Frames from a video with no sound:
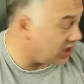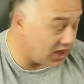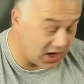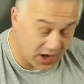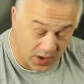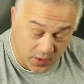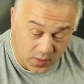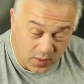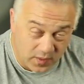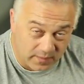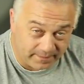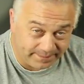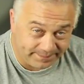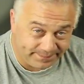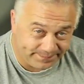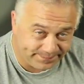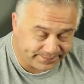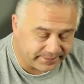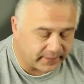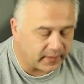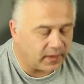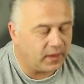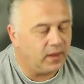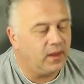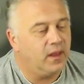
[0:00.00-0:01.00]
glow
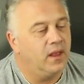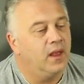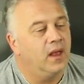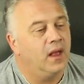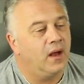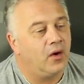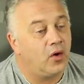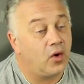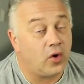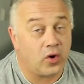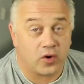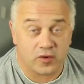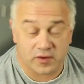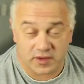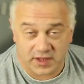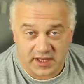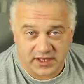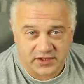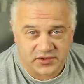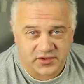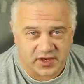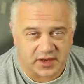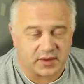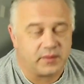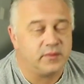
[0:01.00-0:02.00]
or
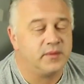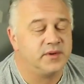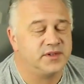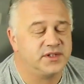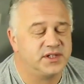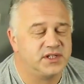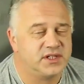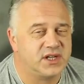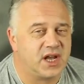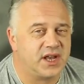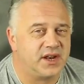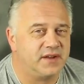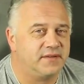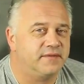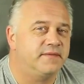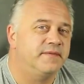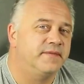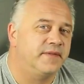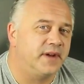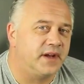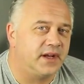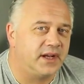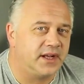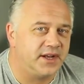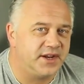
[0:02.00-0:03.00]
electric, which is kind
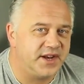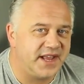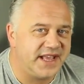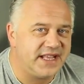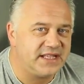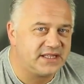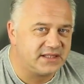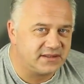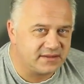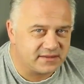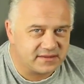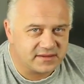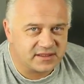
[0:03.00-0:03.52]
of neat,